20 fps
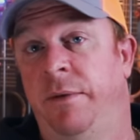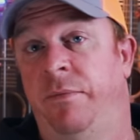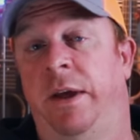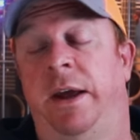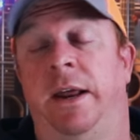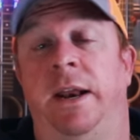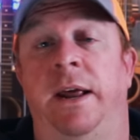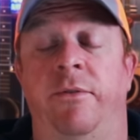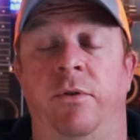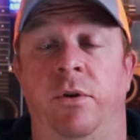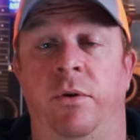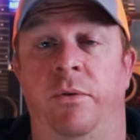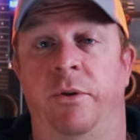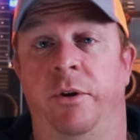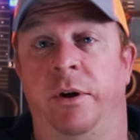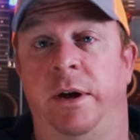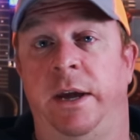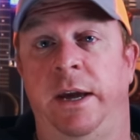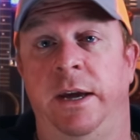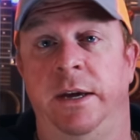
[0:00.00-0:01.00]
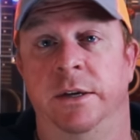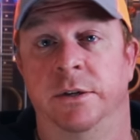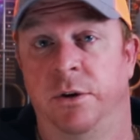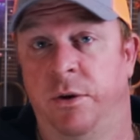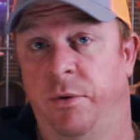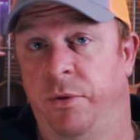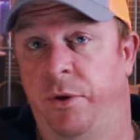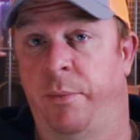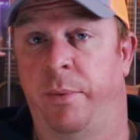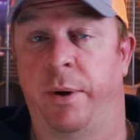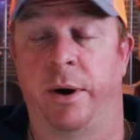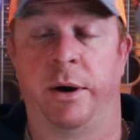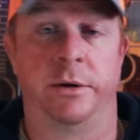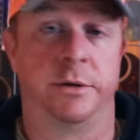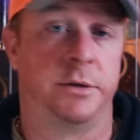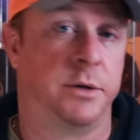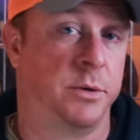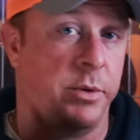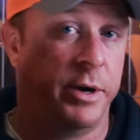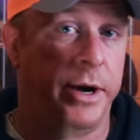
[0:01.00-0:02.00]
They can have it on their keys or on their
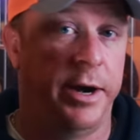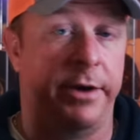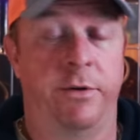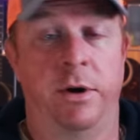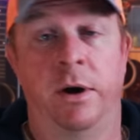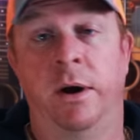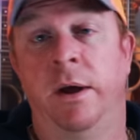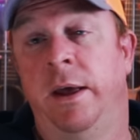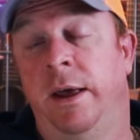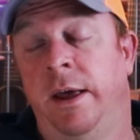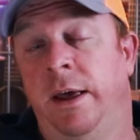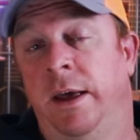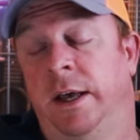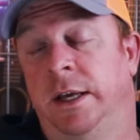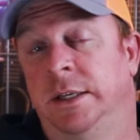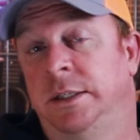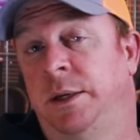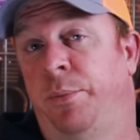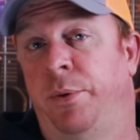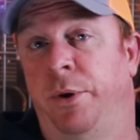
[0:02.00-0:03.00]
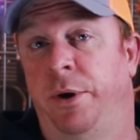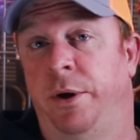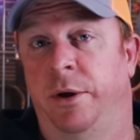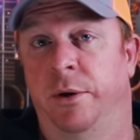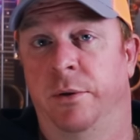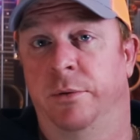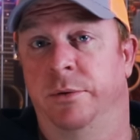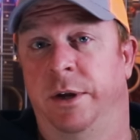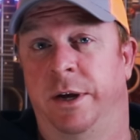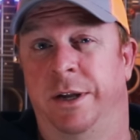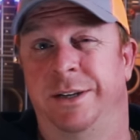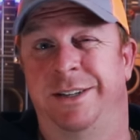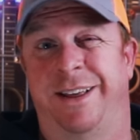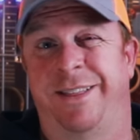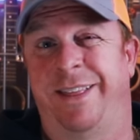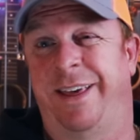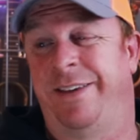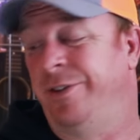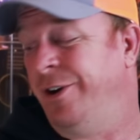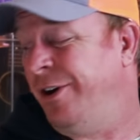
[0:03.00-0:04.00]
purse or whatever. That's a pretty cool touch.
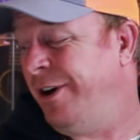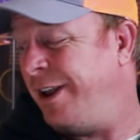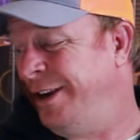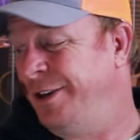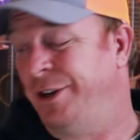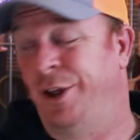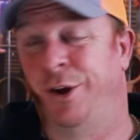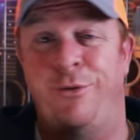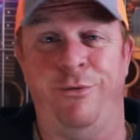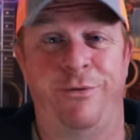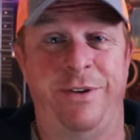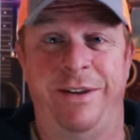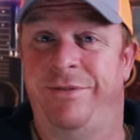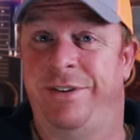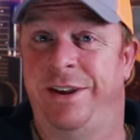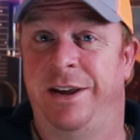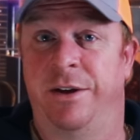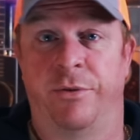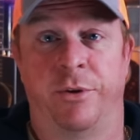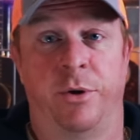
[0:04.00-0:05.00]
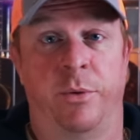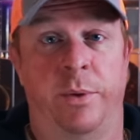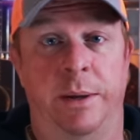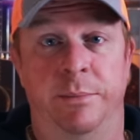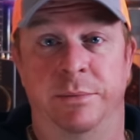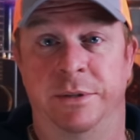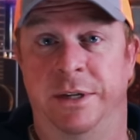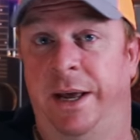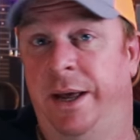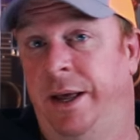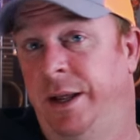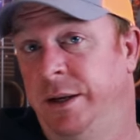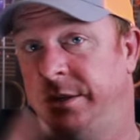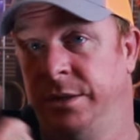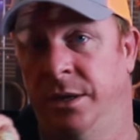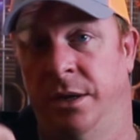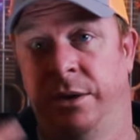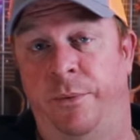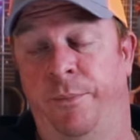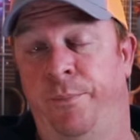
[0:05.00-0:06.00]
I think they're like 250 on their website,
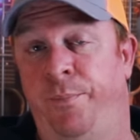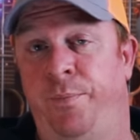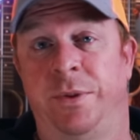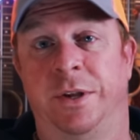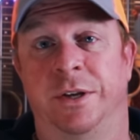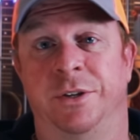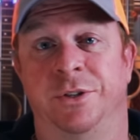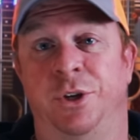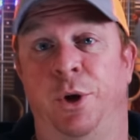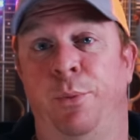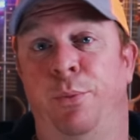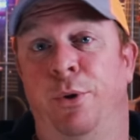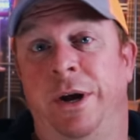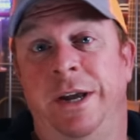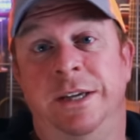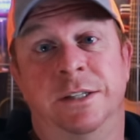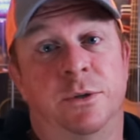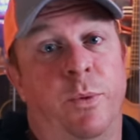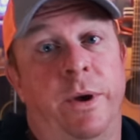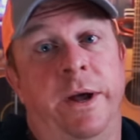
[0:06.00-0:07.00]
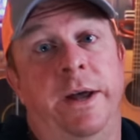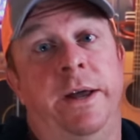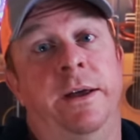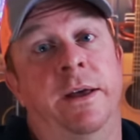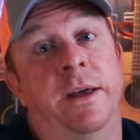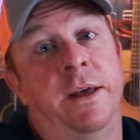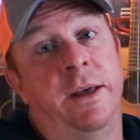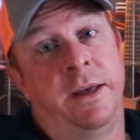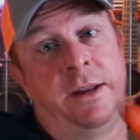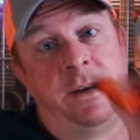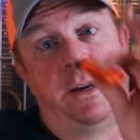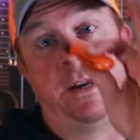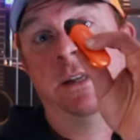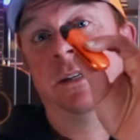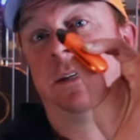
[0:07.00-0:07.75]
so super easy way to